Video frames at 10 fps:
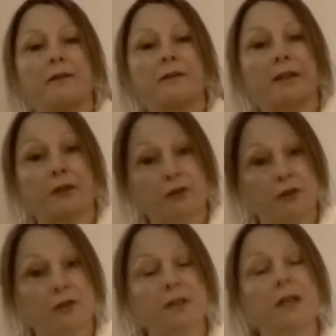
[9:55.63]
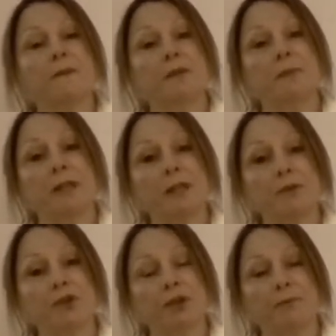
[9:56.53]
There are 2 types of
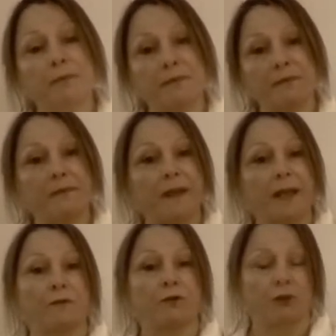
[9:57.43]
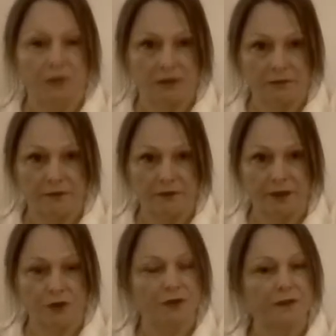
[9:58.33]
mediumship. They have 2 different
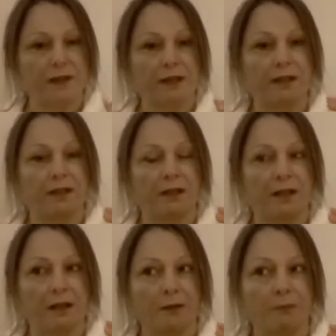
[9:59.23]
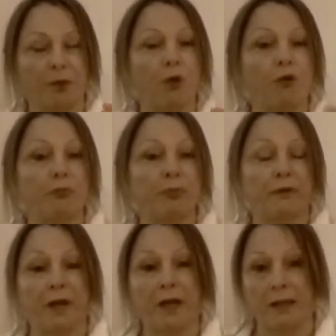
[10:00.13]
functions. They Both
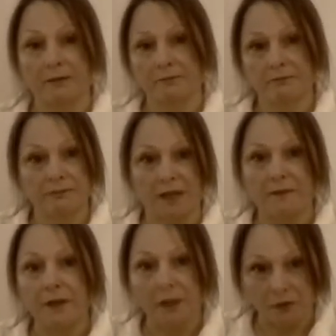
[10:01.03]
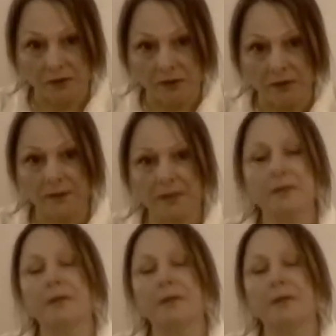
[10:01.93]
provide a vital service,